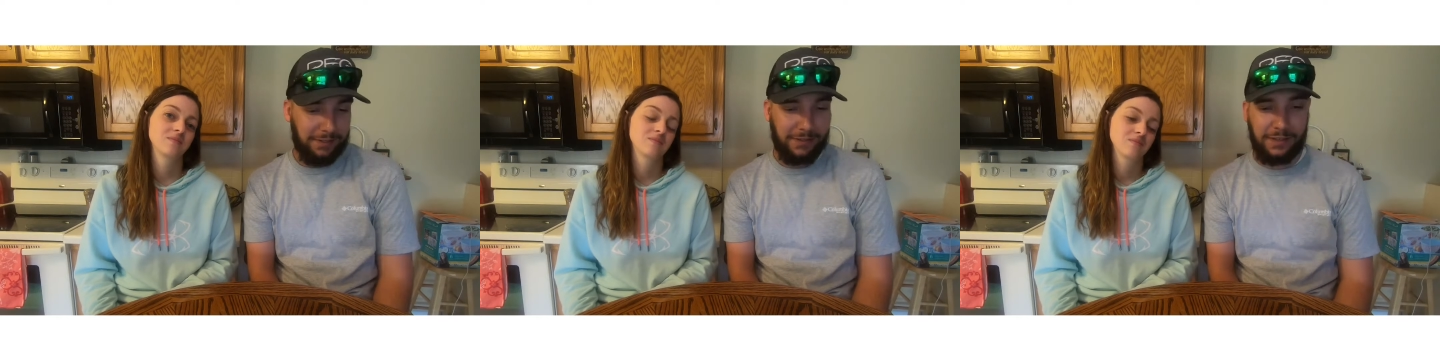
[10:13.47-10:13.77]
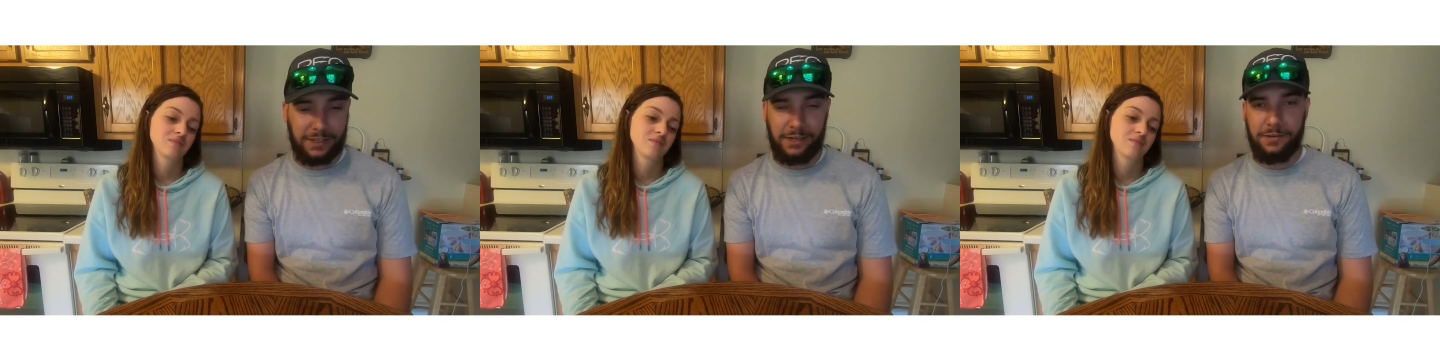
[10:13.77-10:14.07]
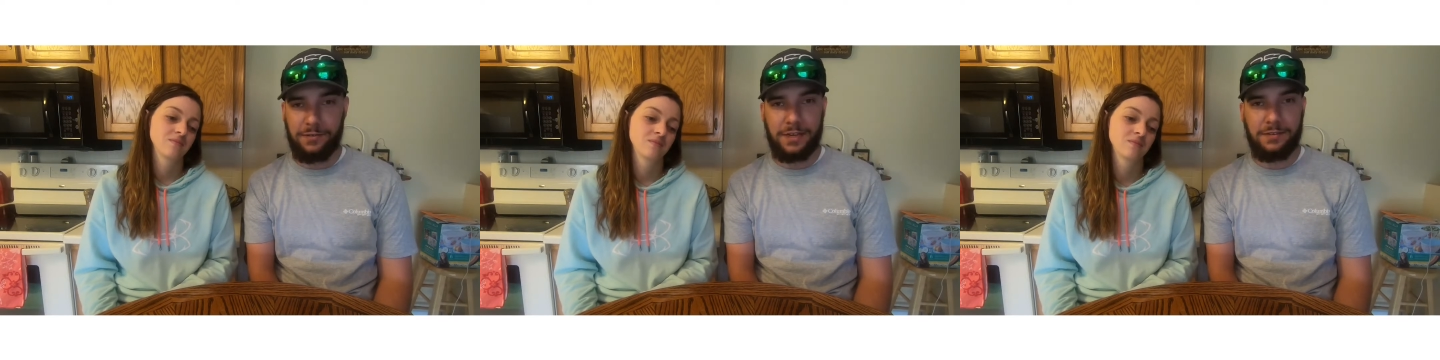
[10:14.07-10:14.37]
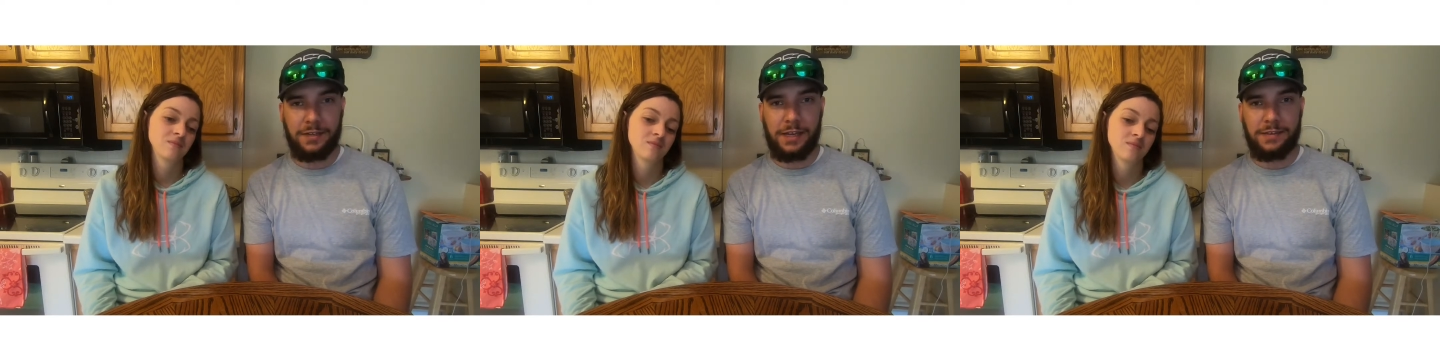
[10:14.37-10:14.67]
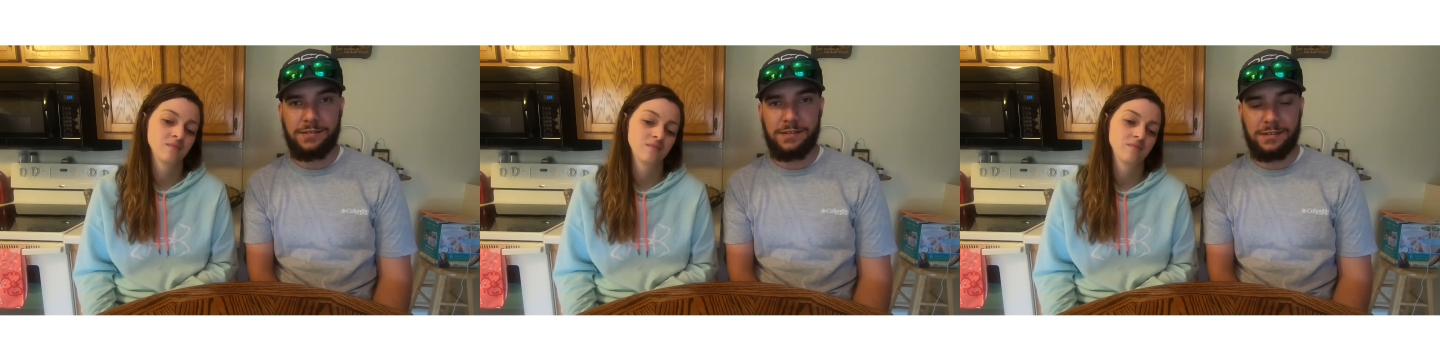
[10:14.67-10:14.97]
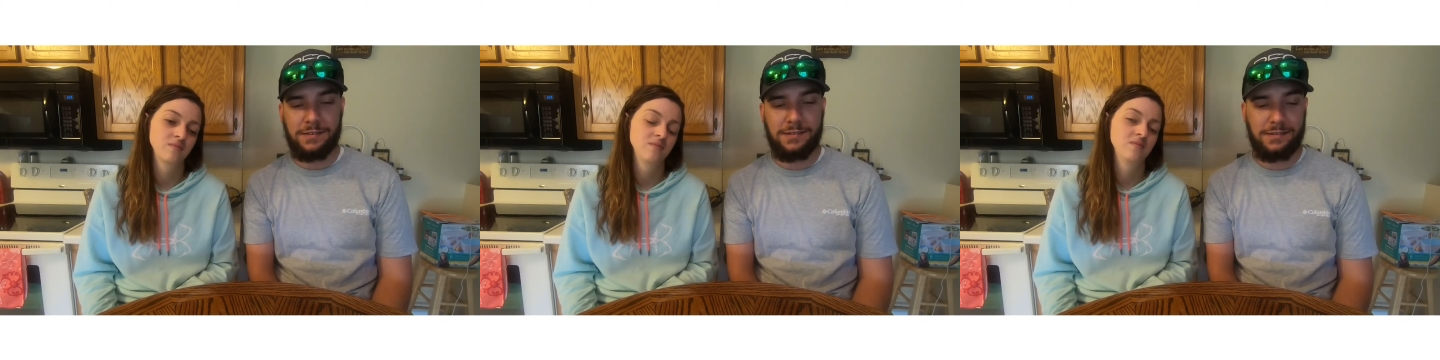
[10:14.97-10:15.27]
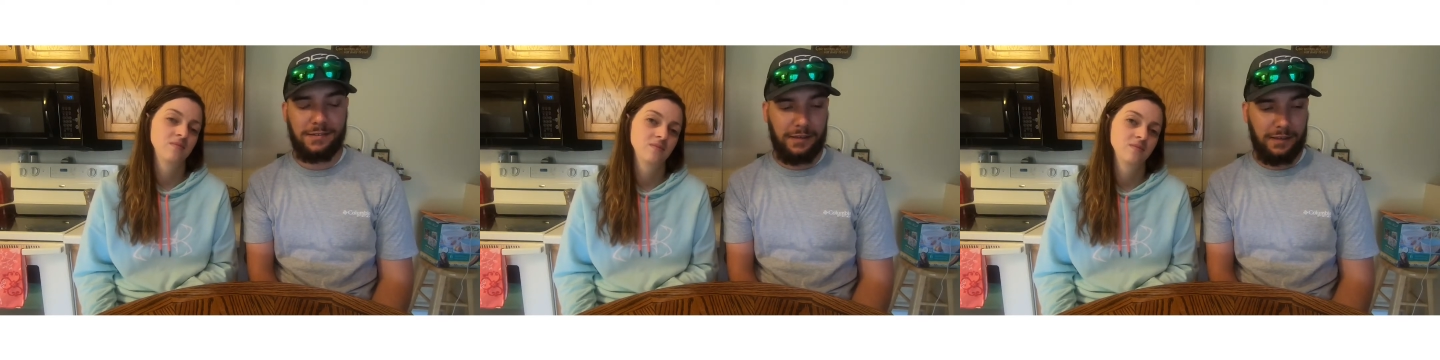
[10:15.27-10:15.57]
Speaker 1: the gear that you guys send us
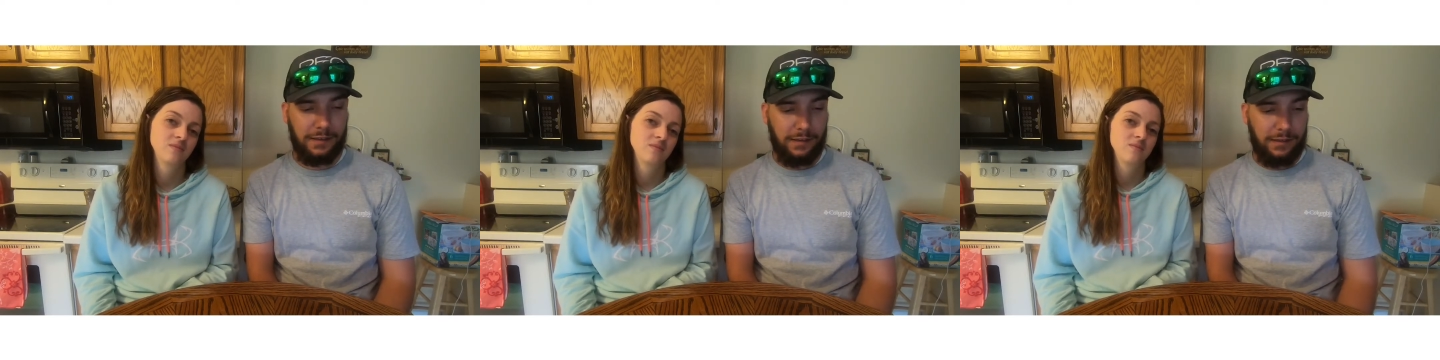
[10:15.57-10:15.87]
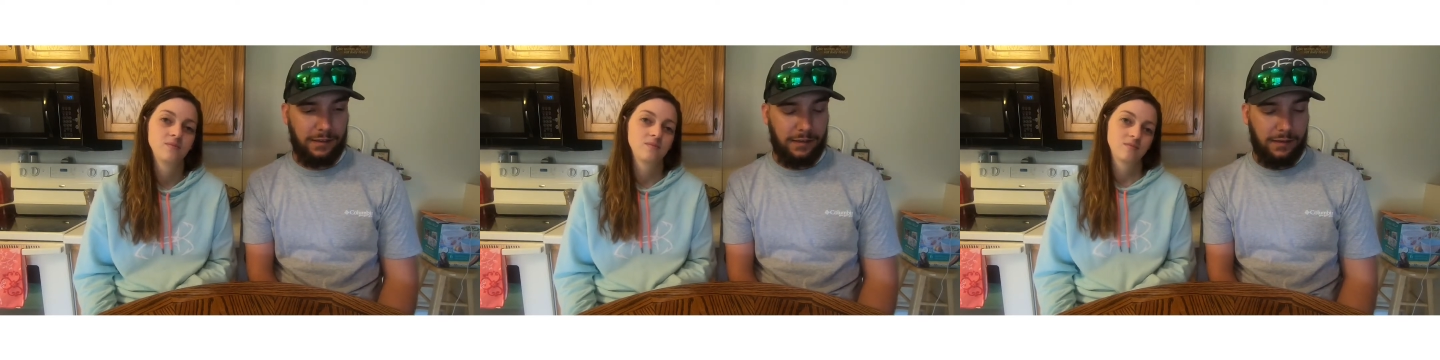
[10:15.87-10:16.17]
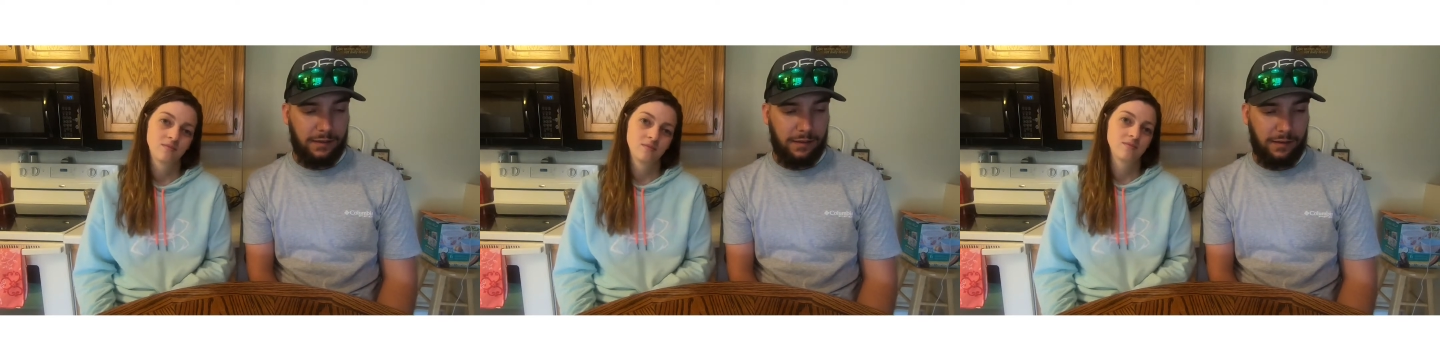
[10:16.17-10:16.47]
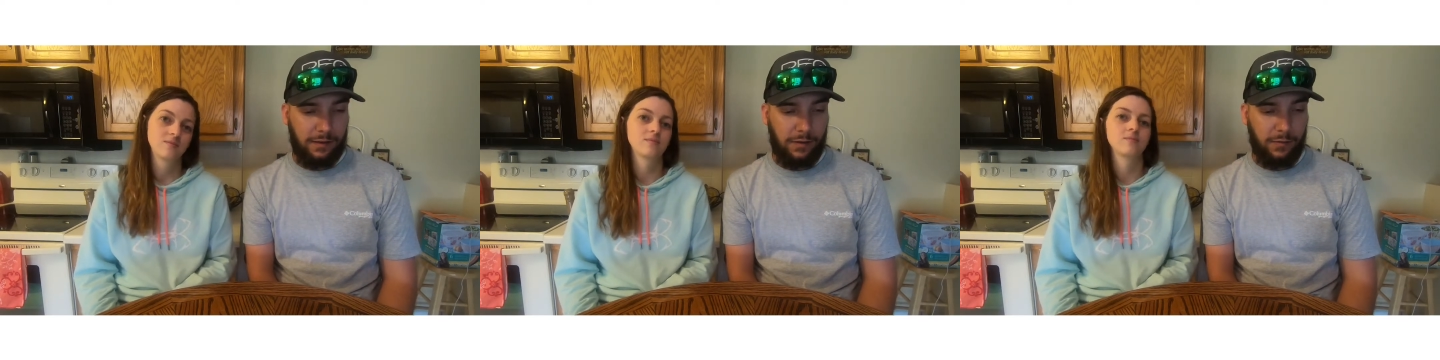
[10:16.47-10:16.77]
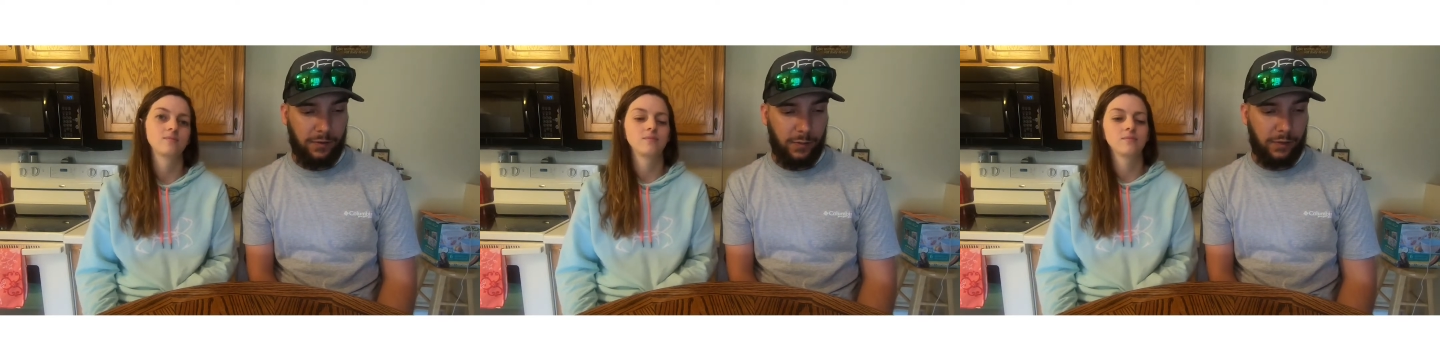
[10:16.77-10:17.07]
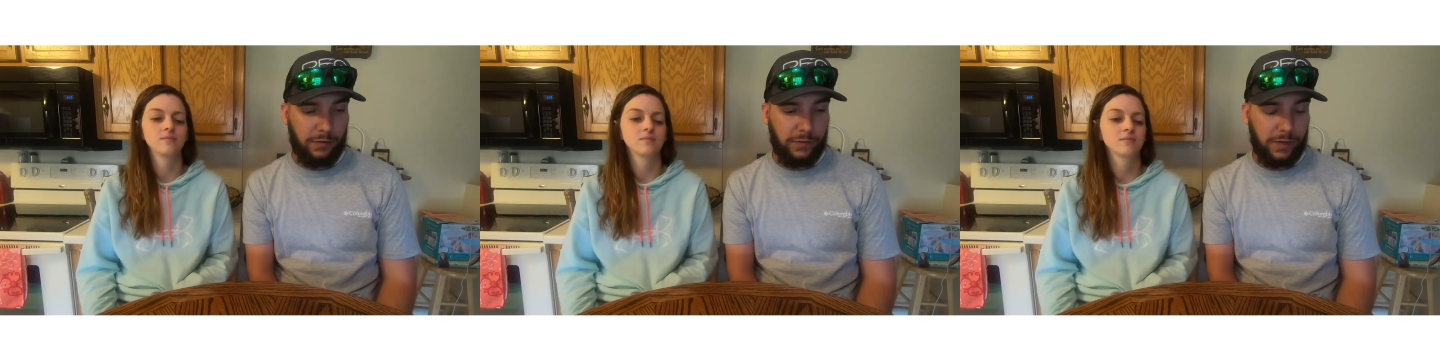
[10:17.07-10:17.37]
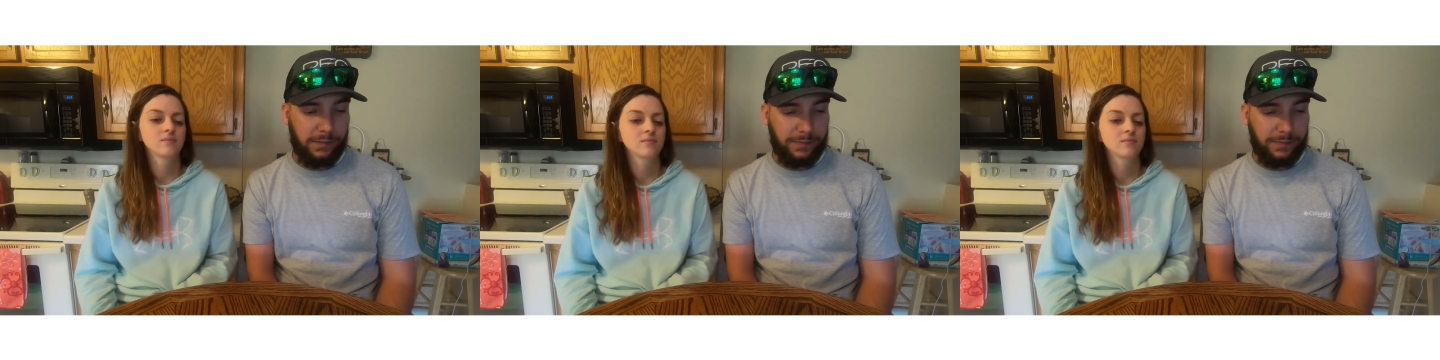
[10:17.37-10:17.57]
uh, over at Postfly.